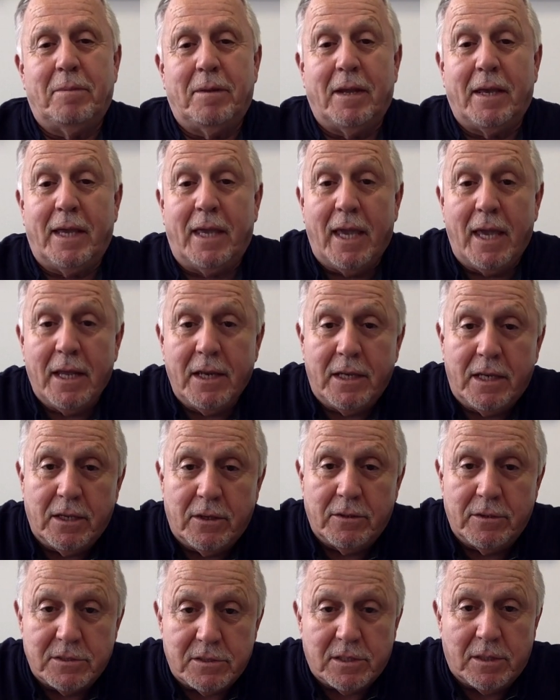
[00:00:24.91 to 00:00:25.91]
But I can tell
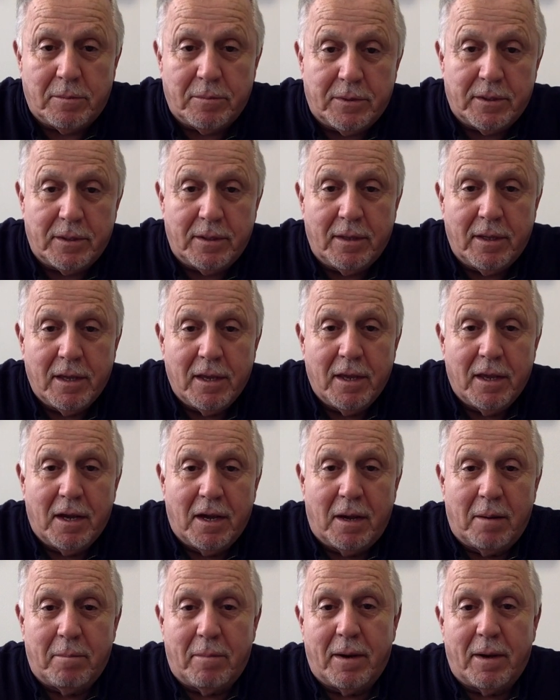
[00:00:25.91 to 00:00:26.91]
you something
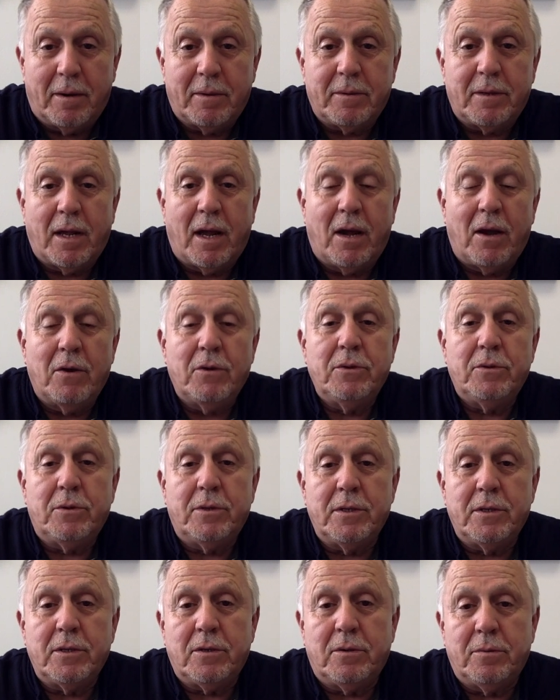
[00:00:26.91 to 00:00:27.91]
about how you
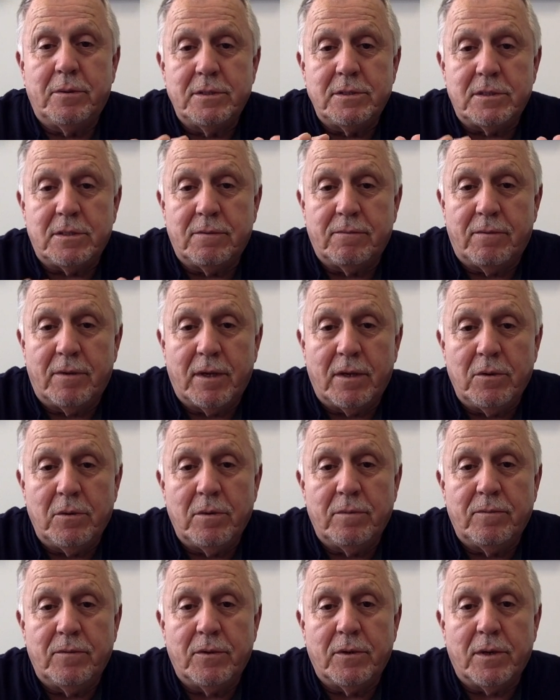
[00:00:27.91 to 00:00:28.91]
can increase the value
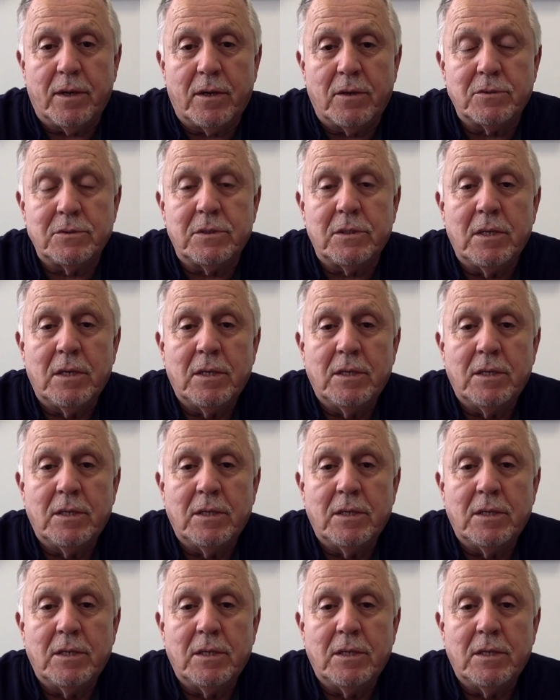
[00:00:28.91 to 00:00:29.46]
of your house